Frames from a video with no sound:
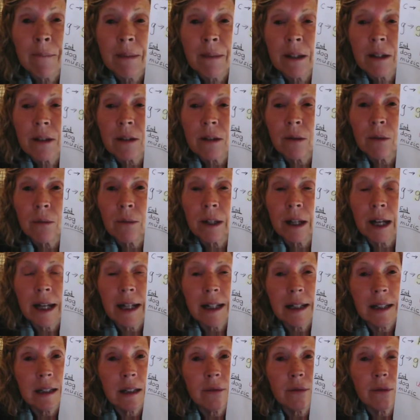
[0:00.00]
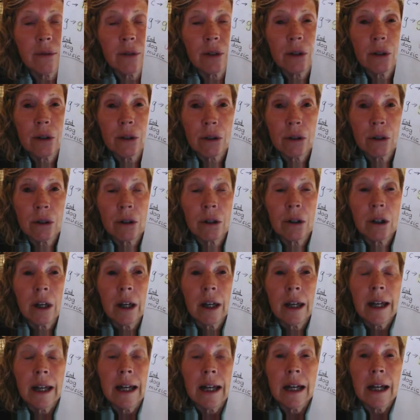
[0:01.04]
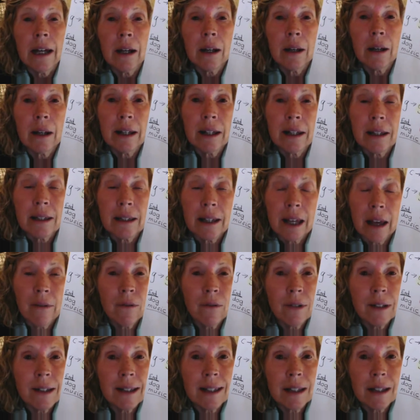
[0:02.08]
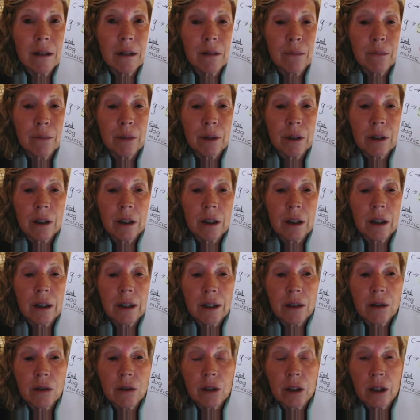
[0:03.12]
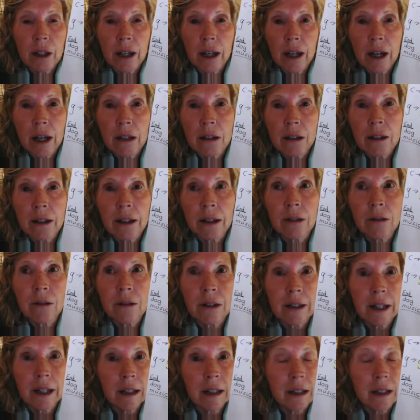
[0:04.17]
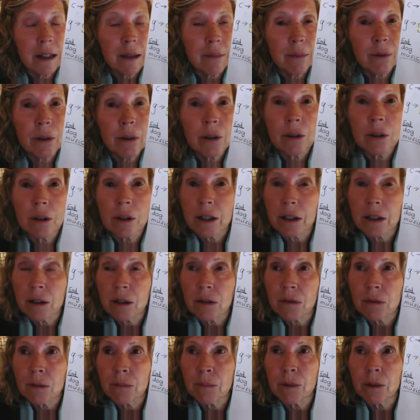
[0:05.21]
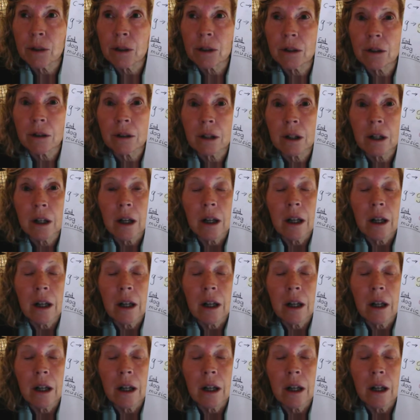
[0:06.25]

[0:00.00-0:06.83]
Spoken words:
So what I did for her is every single book that she had, like her science book, her history book, her